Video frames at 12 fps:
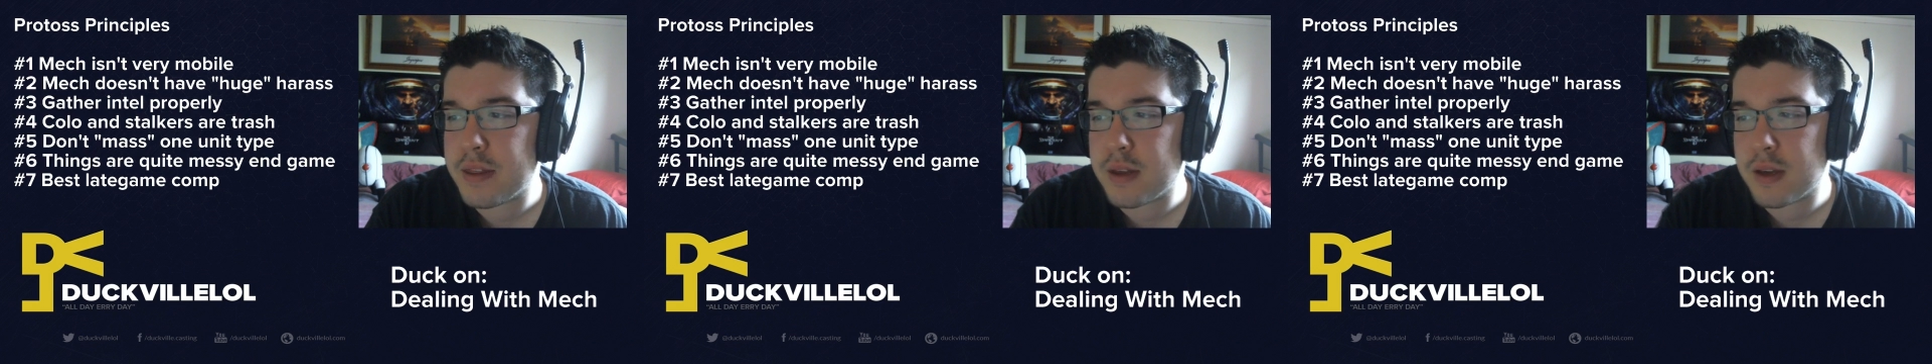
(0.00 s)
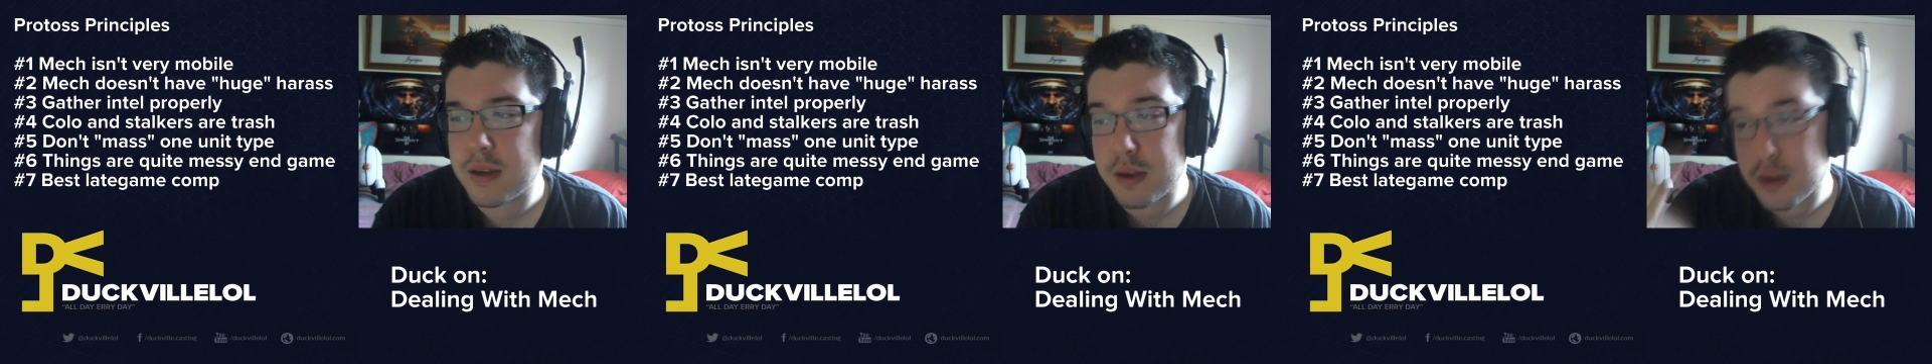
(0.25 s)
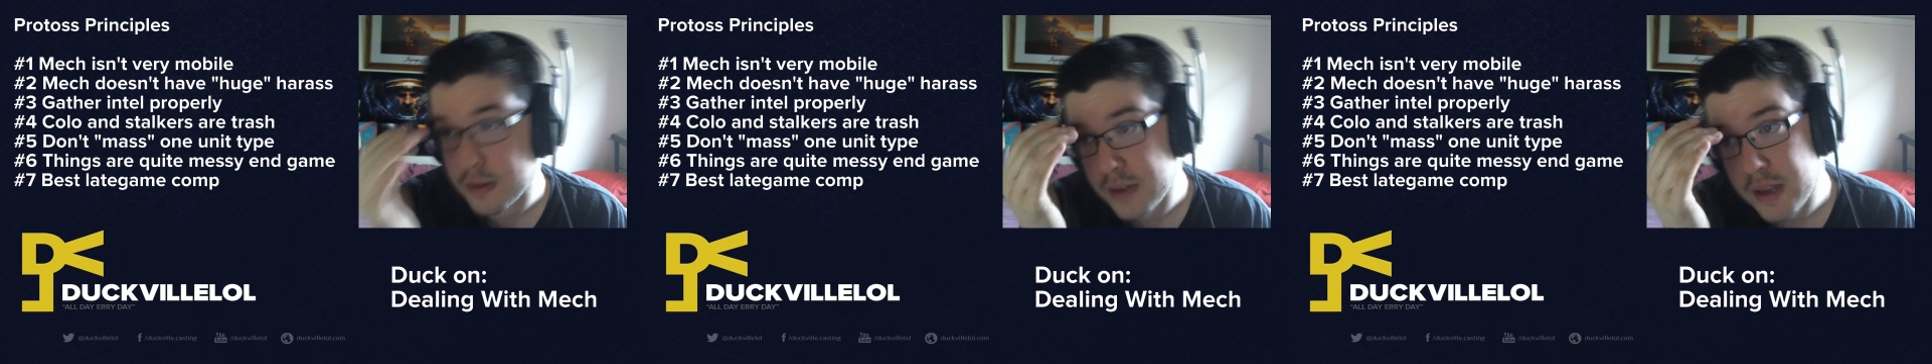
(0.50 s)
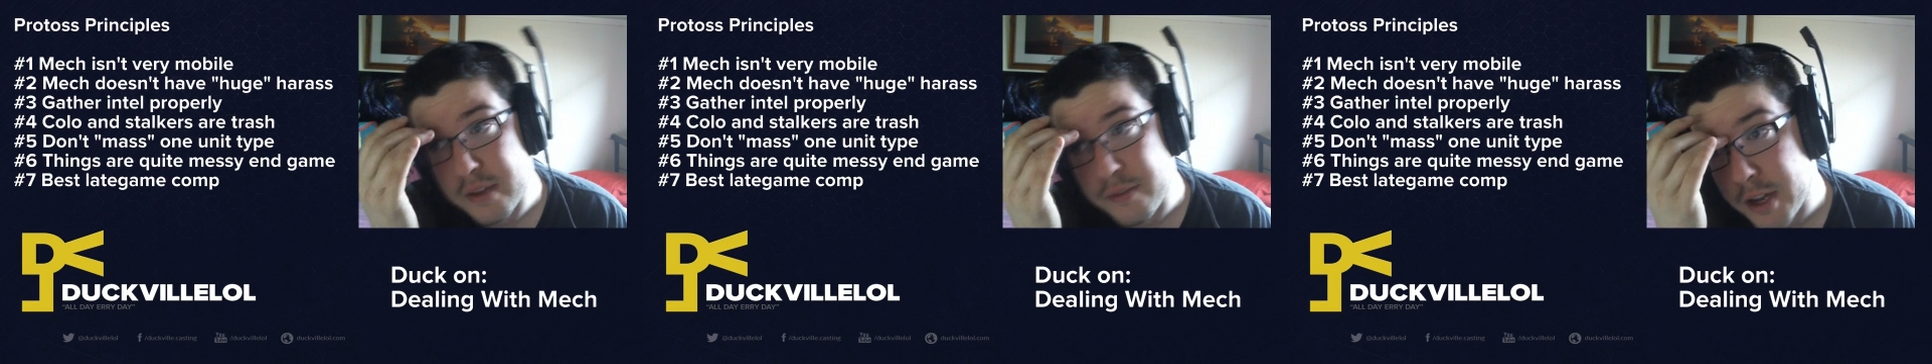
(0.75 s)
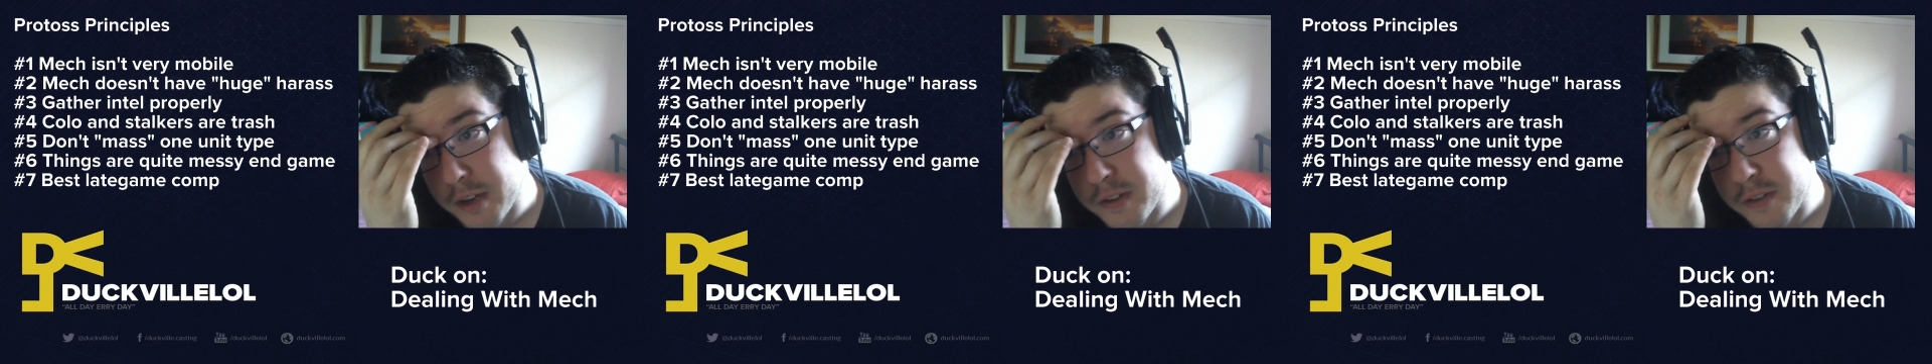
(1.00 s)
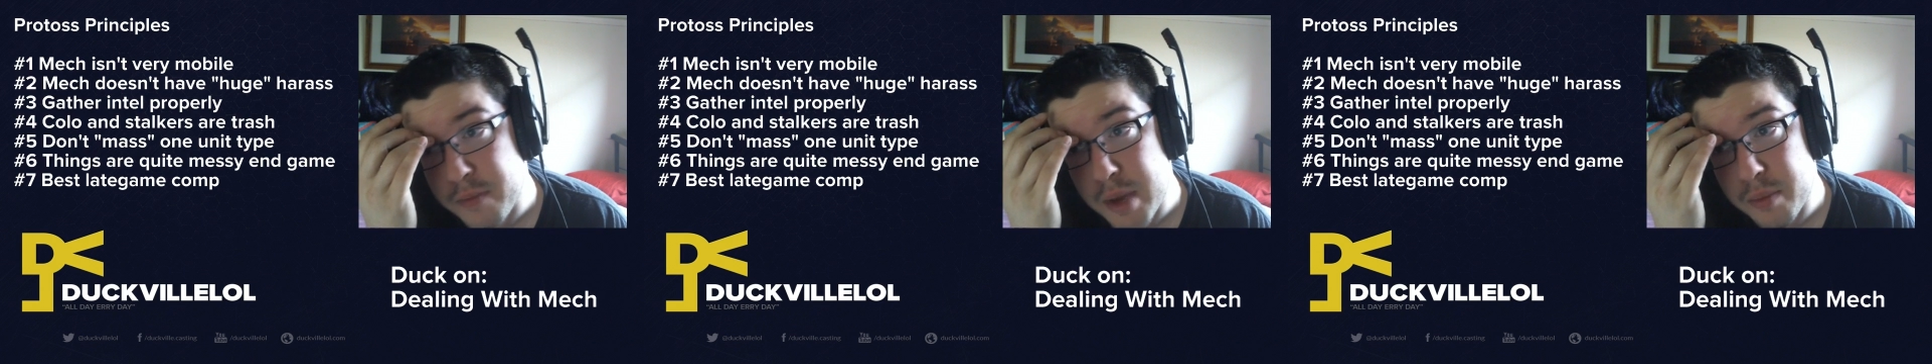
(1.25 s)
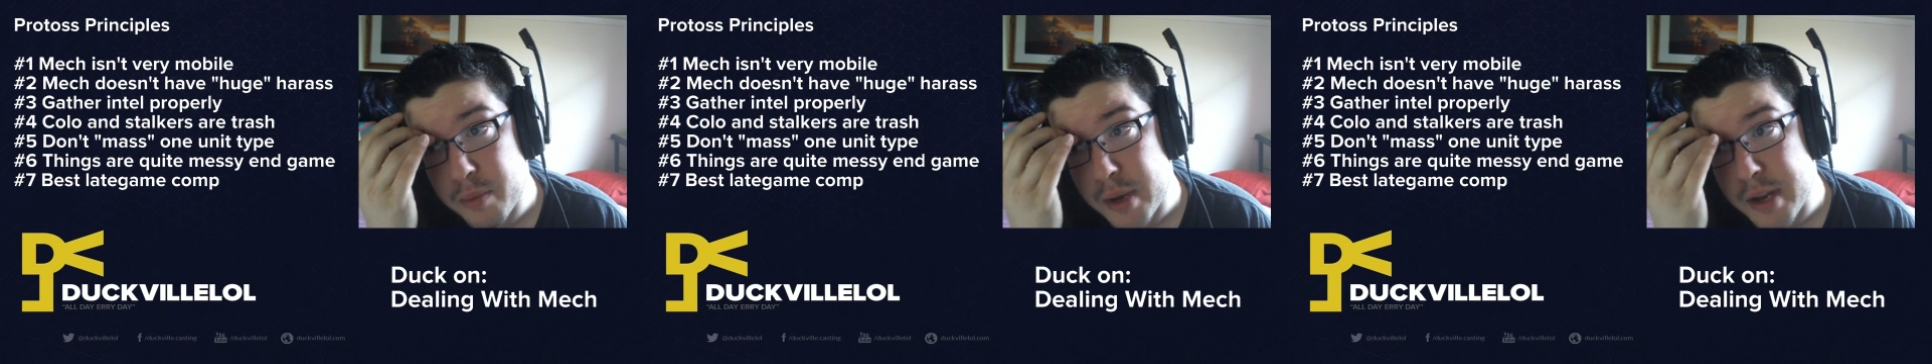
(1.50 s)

I think you can take advantage of mech